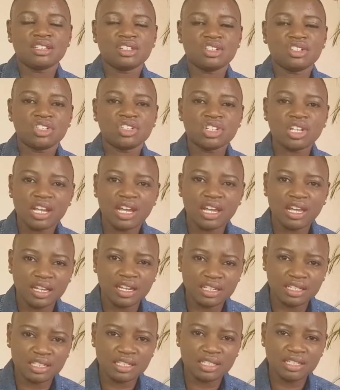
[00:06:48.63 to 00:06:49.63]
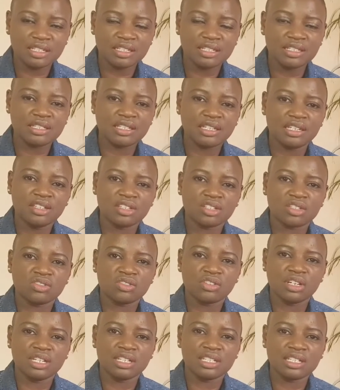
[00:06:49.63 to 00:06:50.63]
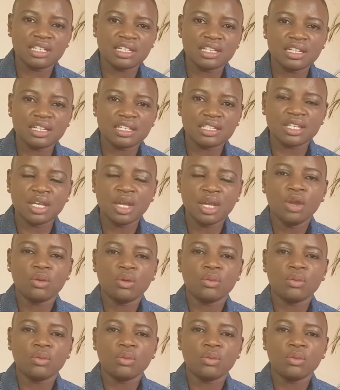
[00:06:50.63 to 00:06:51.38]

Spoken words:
Let's share ideas, industry ideas,